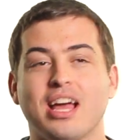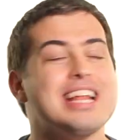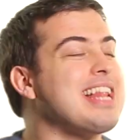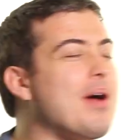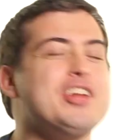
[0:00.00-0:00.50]

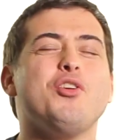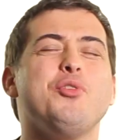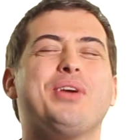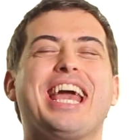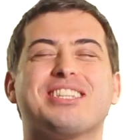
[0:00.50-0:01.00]
Now, I know you
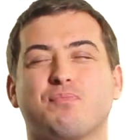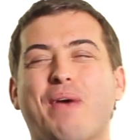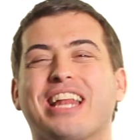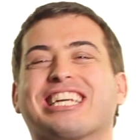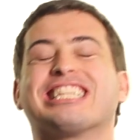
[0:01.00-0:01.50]
can't
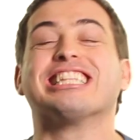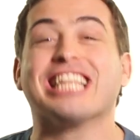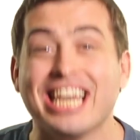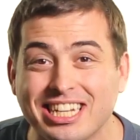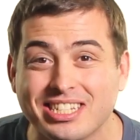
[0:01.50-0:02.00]
spend
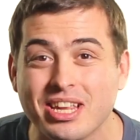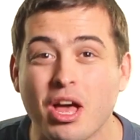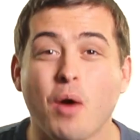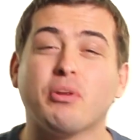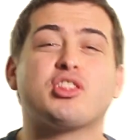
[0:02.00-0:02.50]
clicks,
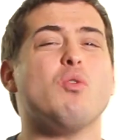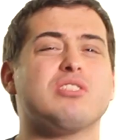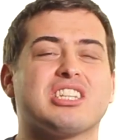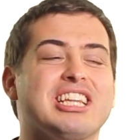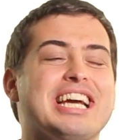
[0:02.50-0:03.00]
but those
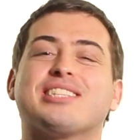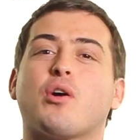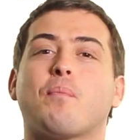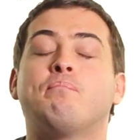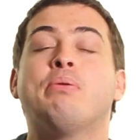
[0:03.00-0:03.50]
clicks are
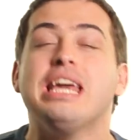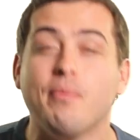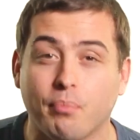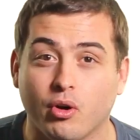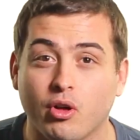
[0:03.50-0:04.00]

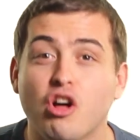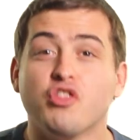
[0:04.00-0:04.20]
people.